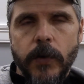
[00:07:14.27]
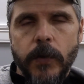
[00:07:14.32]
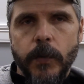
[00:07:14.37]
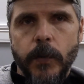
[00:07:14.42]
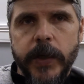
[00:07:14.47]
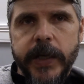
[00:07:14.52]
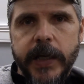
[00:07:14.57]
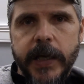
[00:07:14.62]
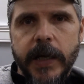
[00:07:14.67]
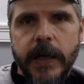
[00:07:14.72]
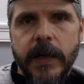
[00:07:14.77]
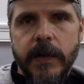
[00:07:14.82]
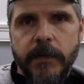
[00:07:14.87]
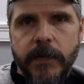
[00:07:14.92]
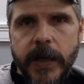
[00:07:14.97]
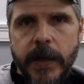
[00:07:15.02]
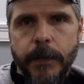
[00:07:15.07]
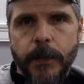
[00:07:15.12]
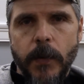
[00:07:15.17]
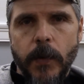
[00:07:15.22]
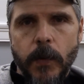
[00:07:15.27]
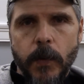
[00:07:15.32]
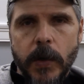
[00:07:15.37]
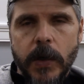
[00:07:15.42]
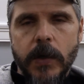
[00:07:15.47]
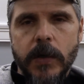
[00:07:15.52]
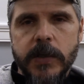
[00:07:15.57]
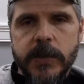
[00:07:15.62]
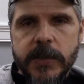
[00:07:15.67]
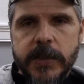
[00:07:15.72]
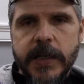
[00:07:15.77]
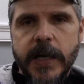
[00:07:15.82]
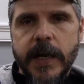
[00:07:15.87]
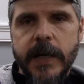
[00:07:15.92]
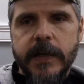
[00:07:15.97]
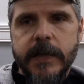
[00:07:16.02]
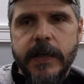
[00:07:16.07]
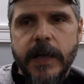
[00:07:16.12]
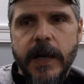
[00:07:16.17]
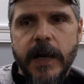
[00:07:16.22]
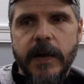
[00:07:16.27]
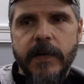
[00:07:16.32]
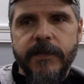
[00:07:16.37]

weekend of April, we're going to start